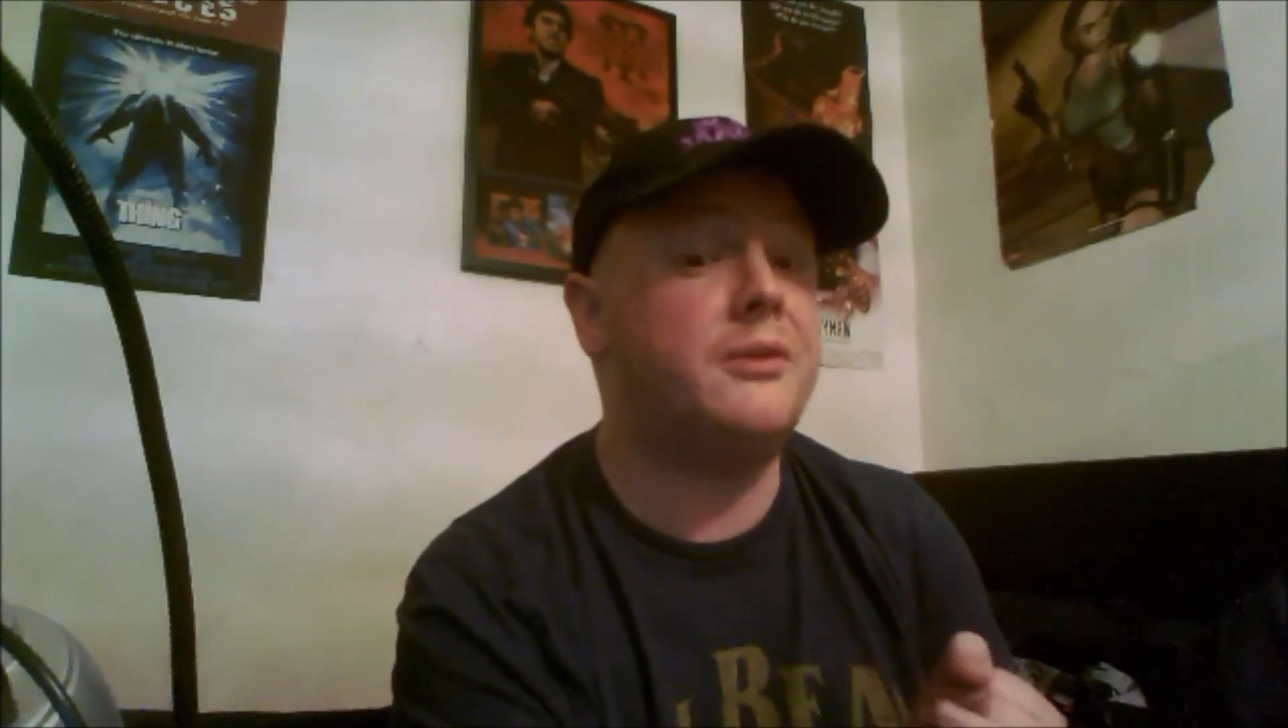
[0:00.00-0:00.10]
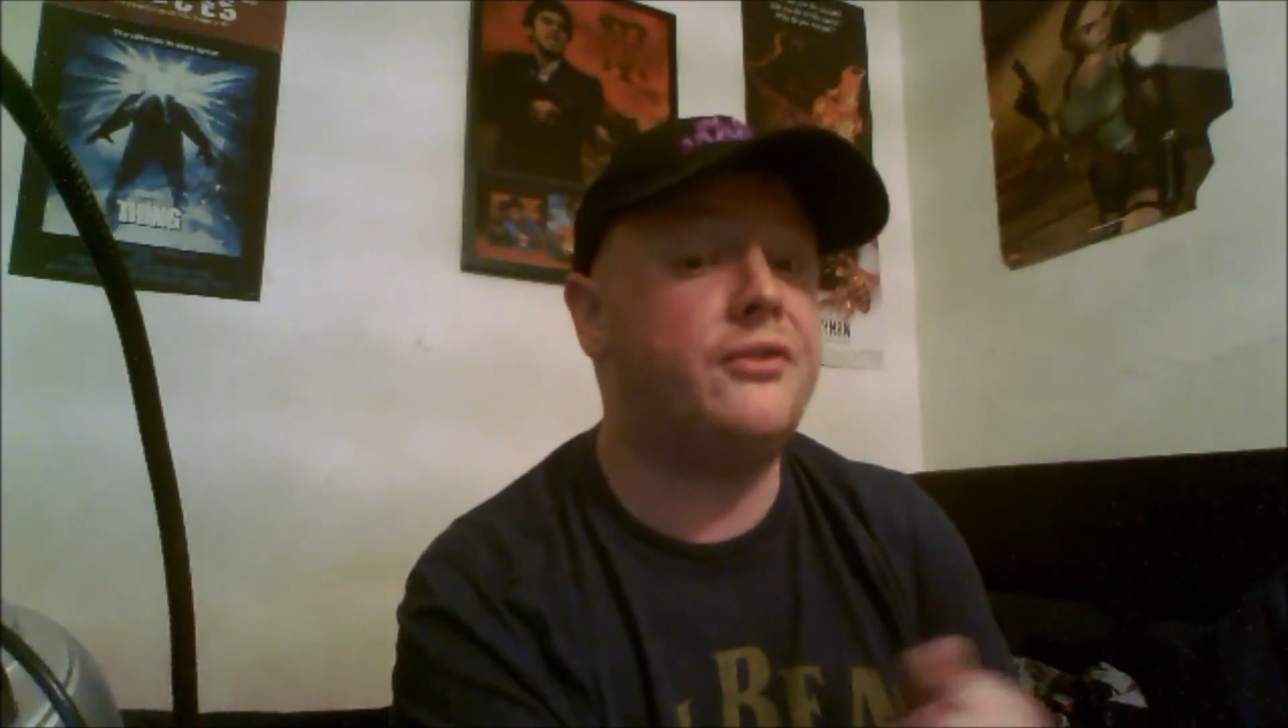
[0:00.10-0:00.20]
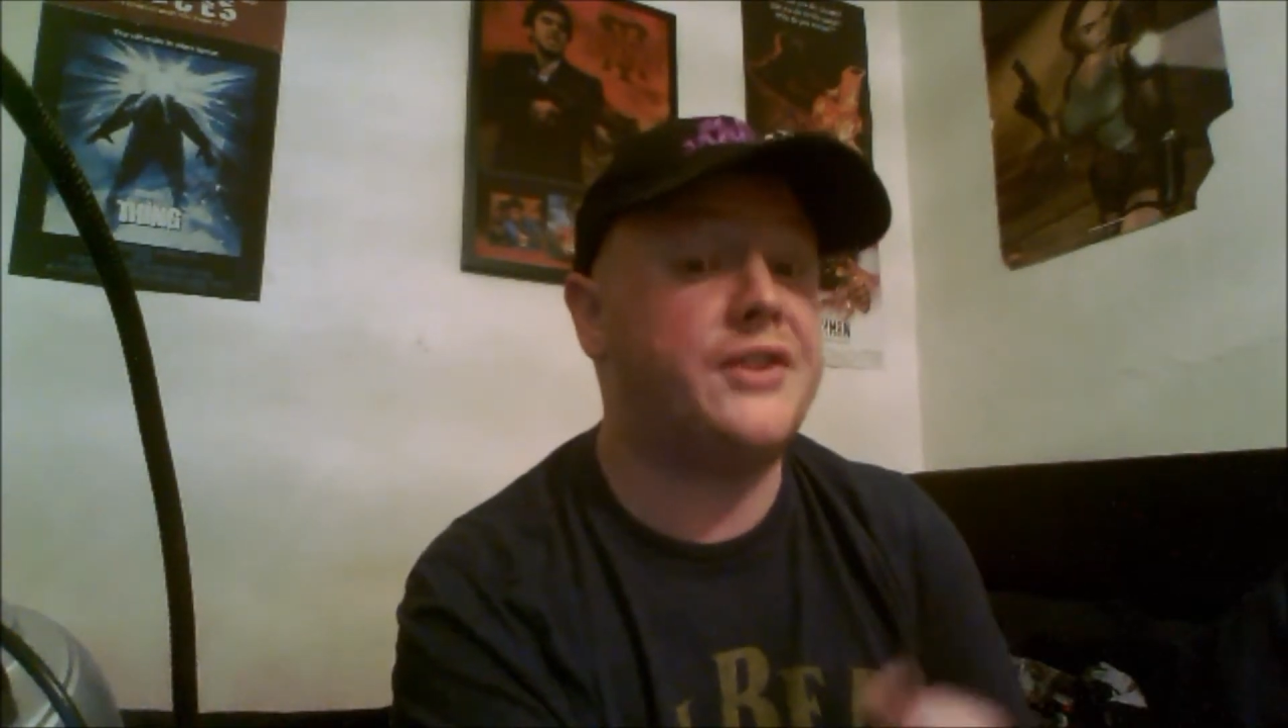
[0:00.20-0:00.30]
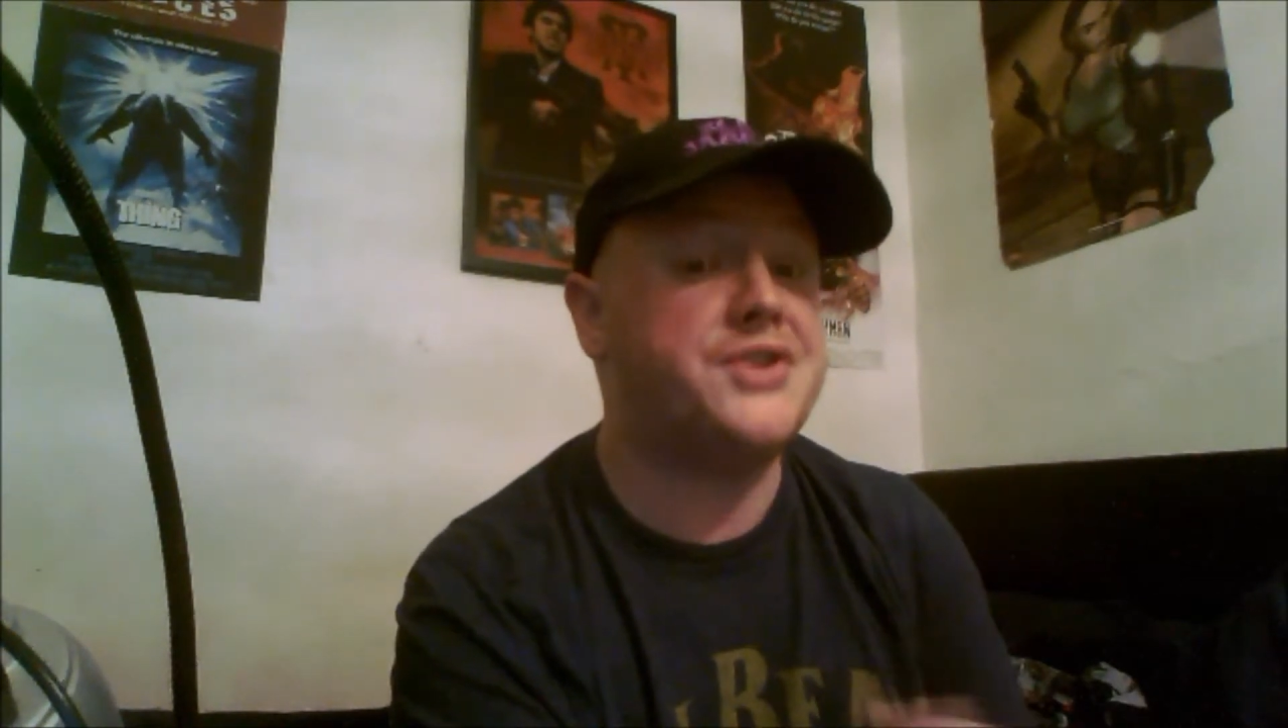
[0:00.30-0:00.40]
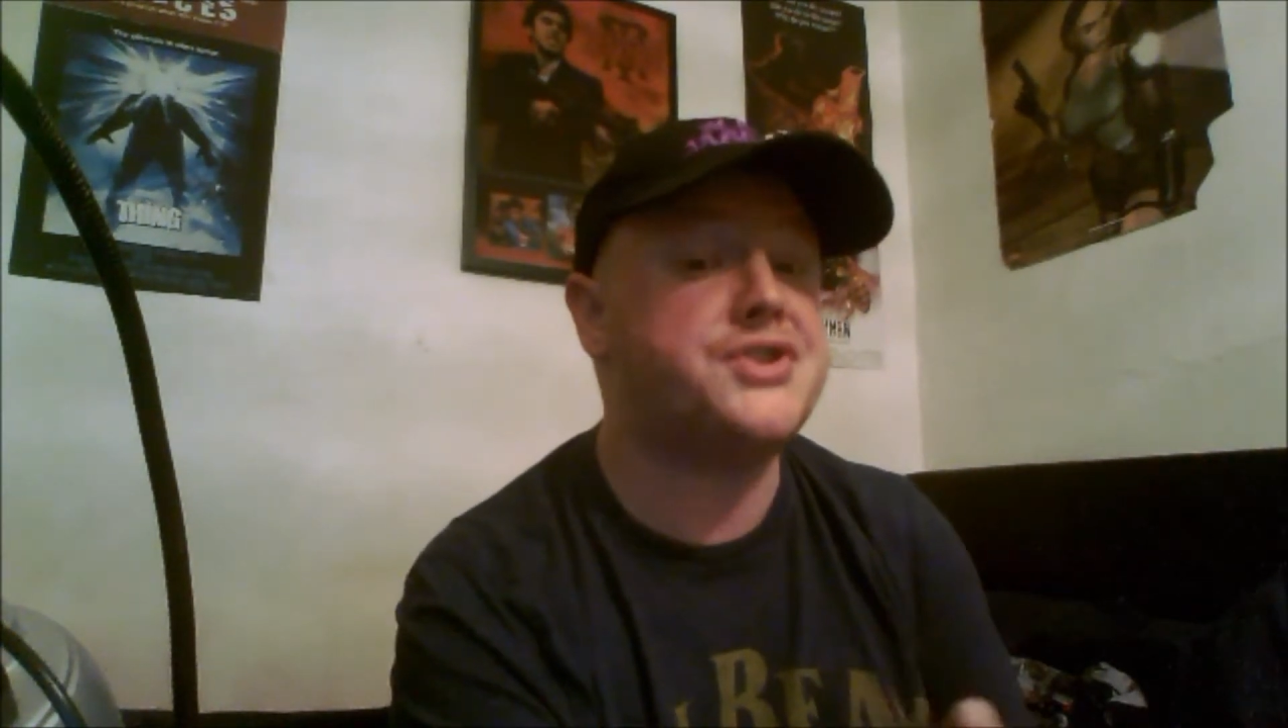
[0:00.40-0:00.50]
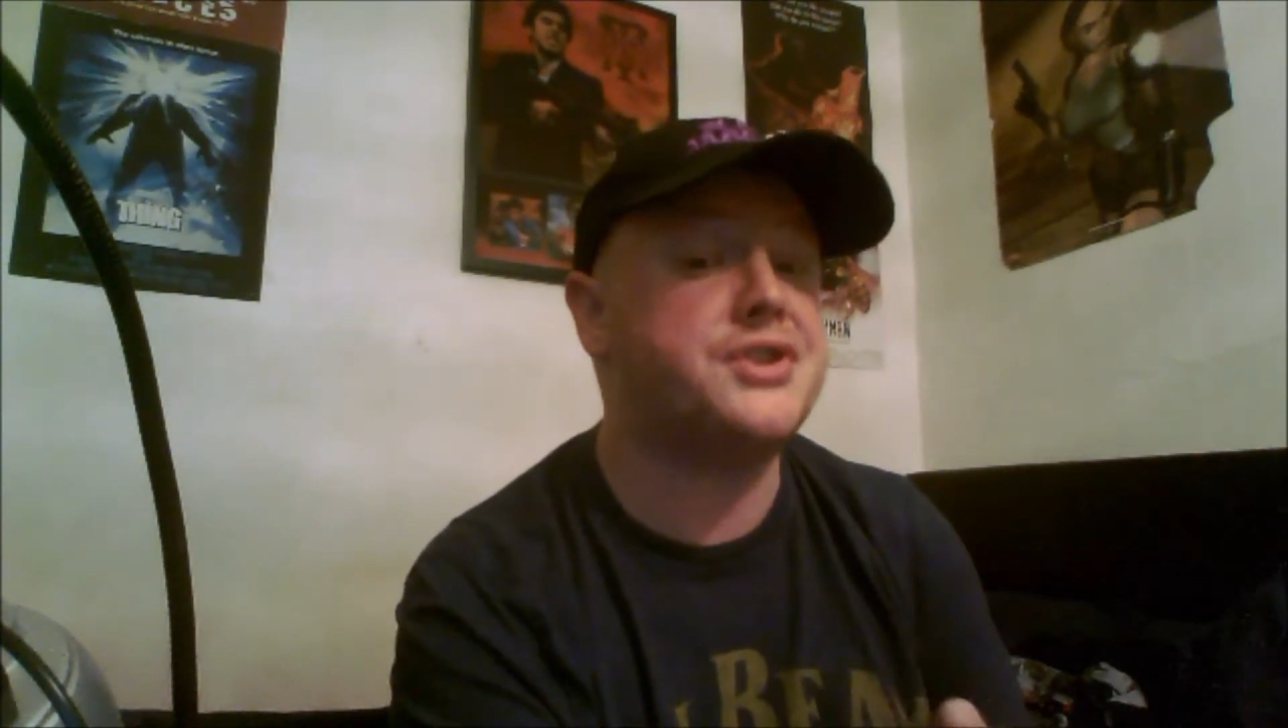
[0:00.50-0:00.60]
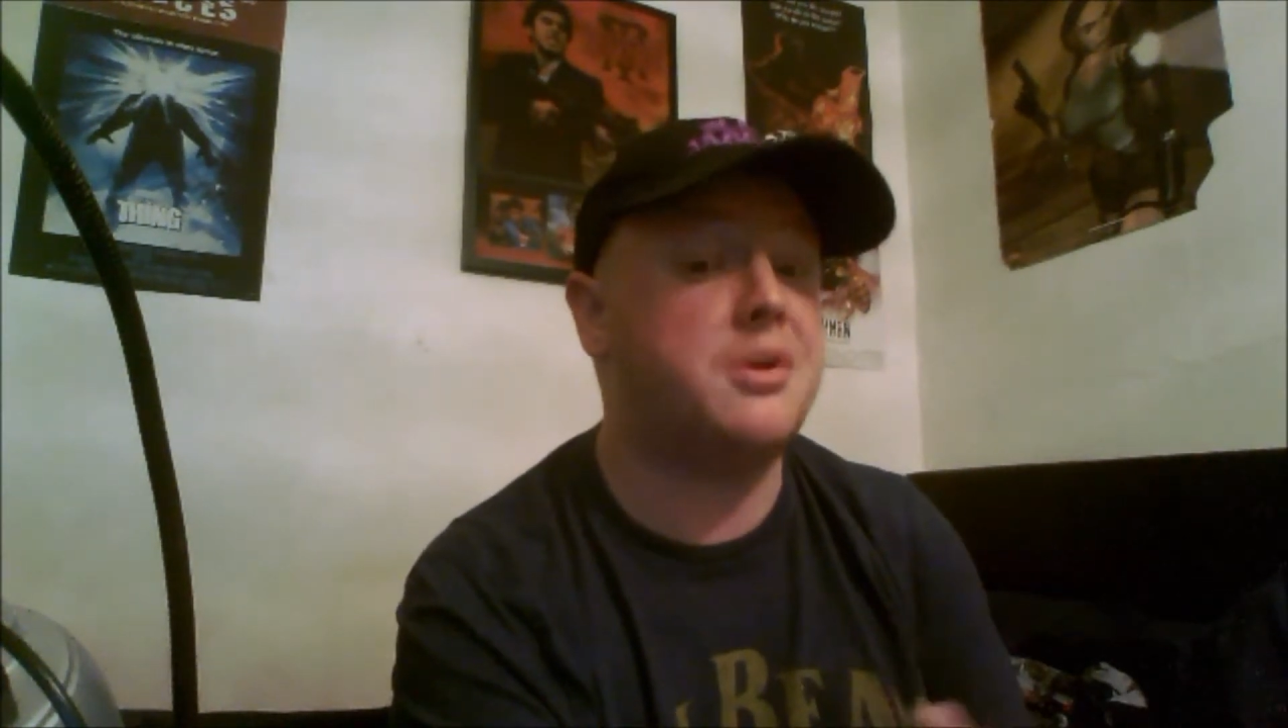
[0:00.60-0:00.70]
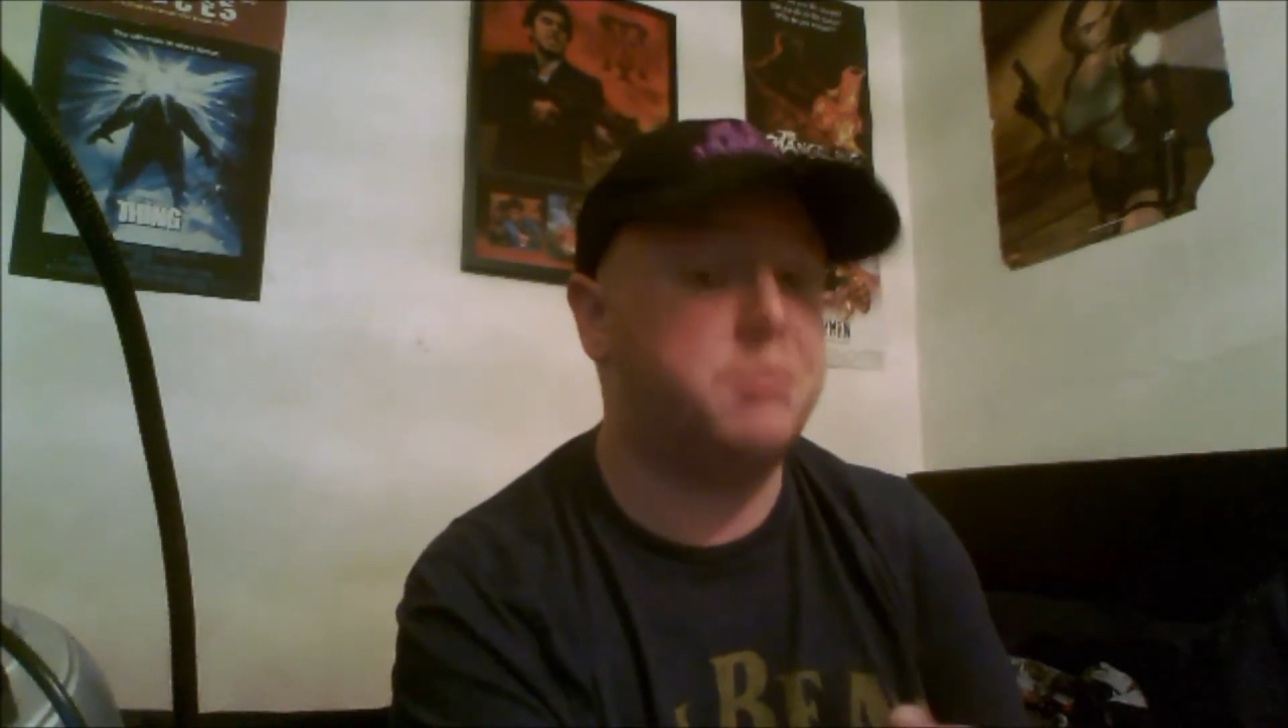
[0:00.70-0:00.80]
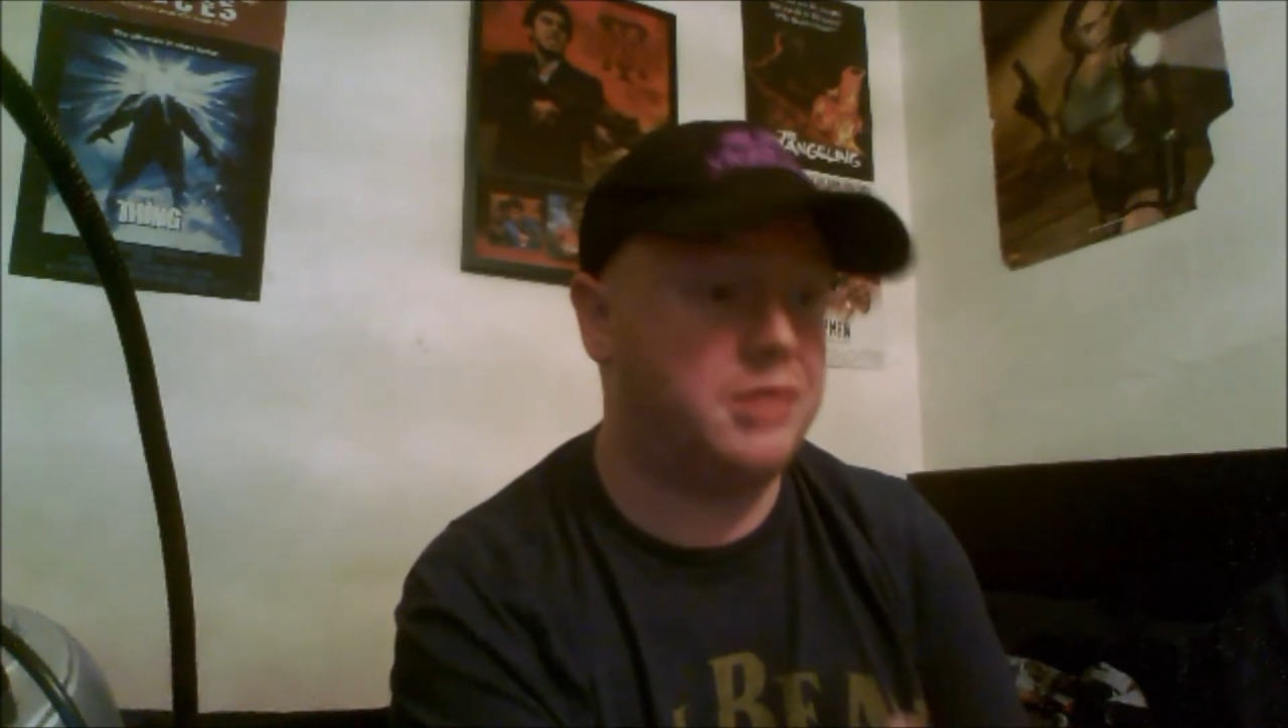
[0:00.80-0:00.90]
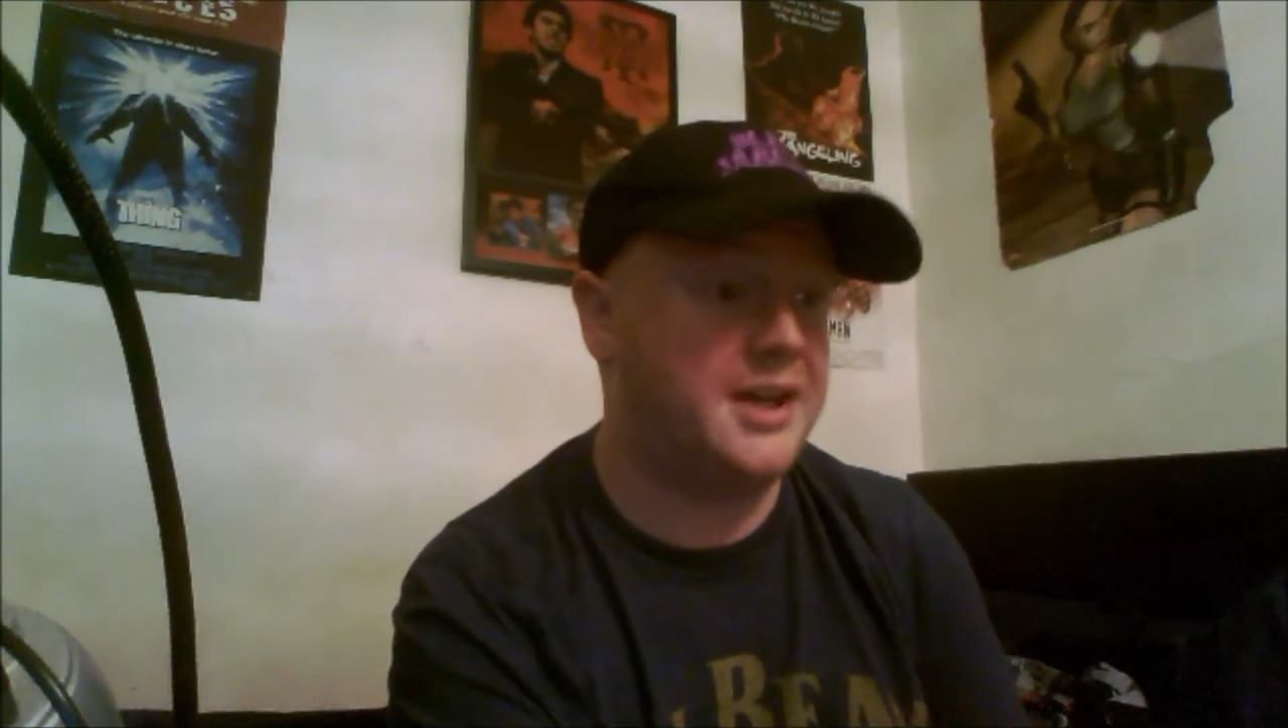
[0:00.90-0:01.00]
people
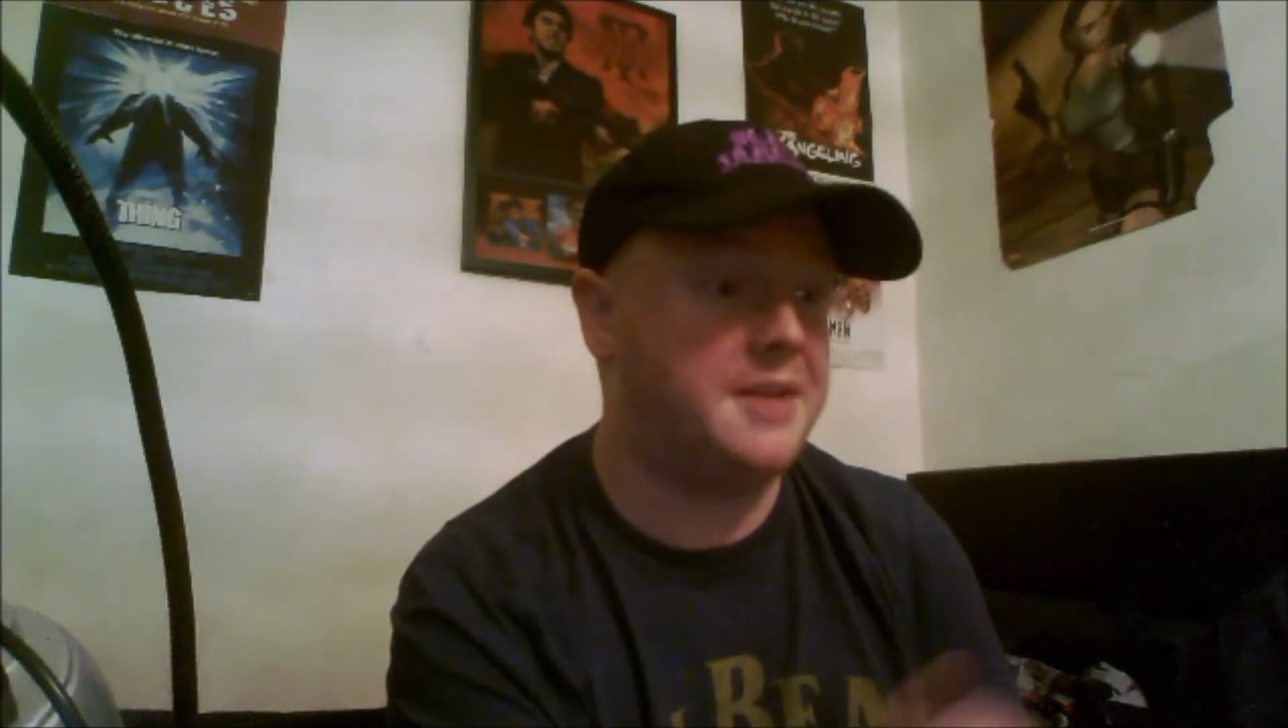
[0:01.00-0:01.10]
first